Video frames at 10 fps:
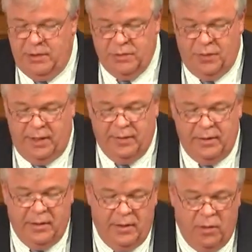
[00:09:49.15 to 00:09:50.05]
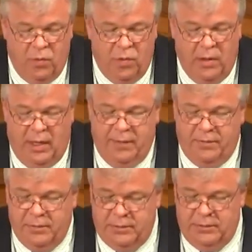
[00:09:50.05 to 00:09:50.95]
between the award
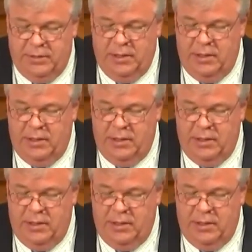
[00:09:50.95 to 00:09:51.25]
levels.